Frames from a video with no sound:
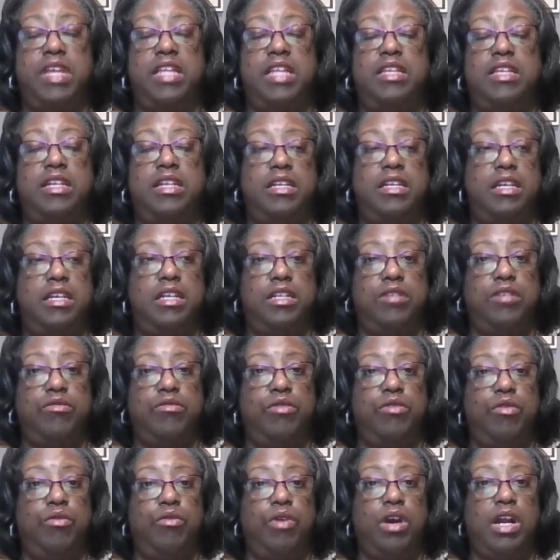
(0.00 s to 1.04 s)
I think it
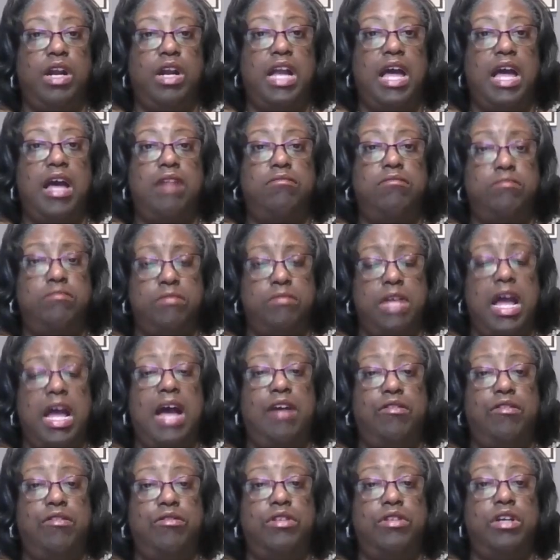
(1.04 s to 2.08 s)
will work out
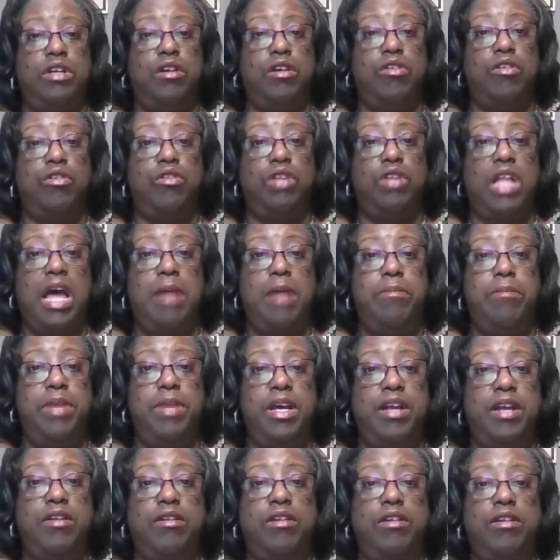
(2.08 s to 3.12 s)
a whole lot
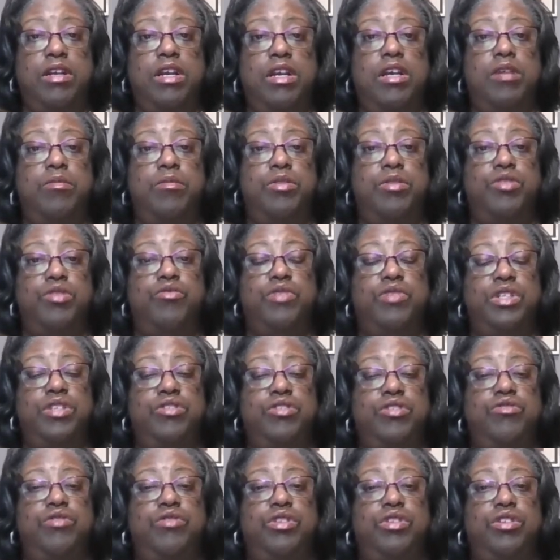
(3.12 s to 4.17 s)
better
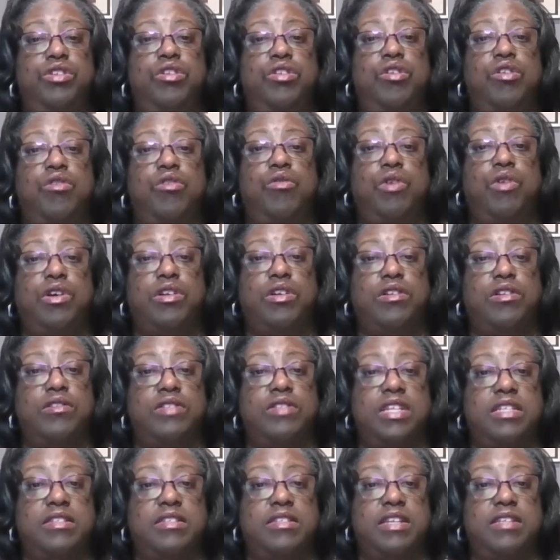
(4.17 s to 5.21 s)
between you and your
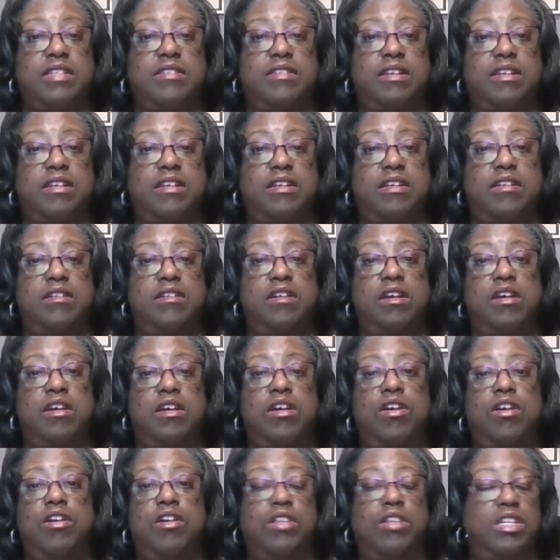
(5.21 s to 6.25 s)
coworkers. As I said
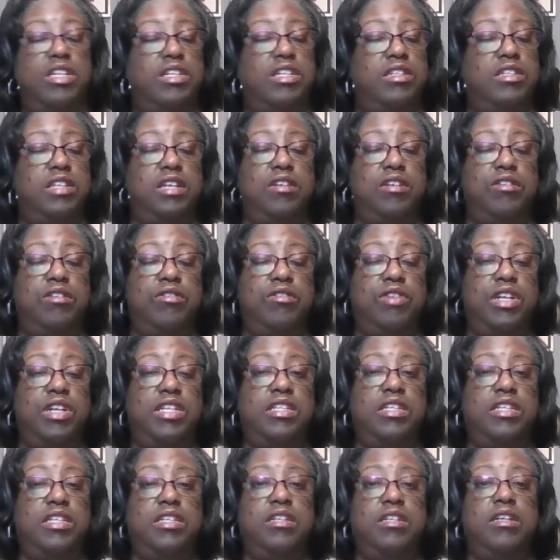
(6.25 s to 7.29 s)
earlier, they'll
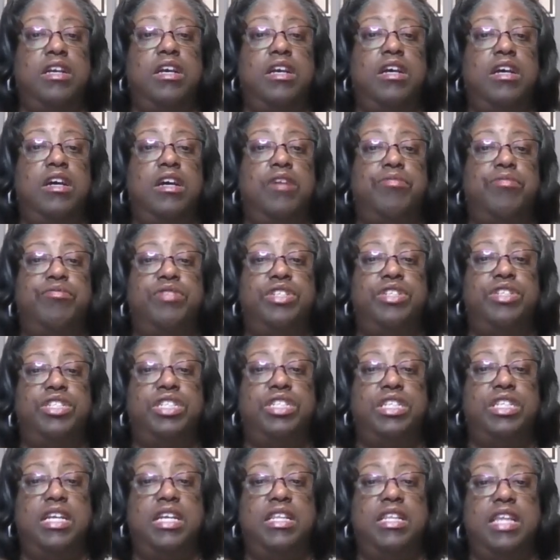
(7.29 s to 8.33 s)
greatly
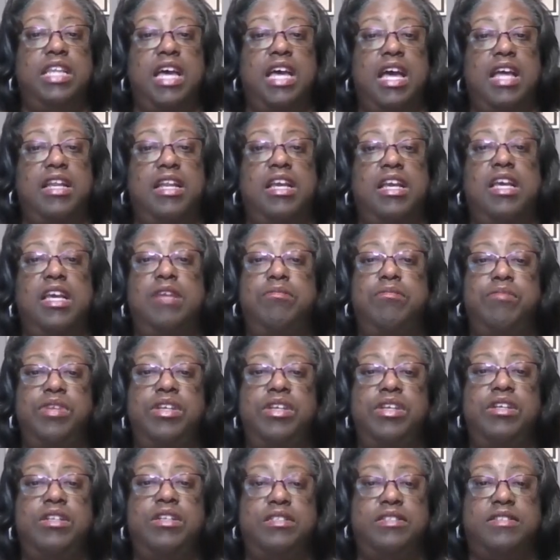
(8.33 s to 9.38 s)
appreciate that and
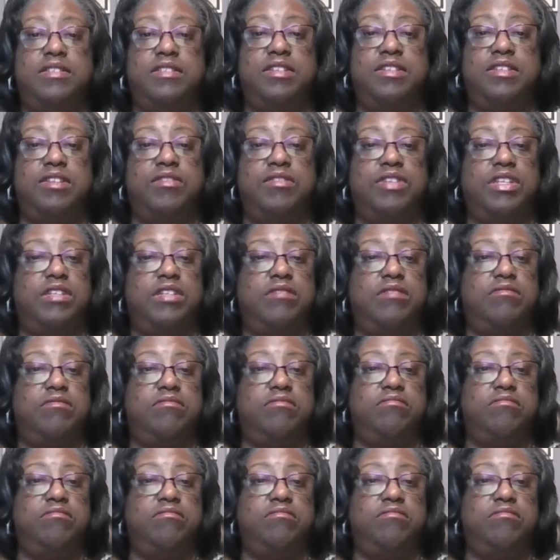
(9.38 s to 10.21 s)
be considerate.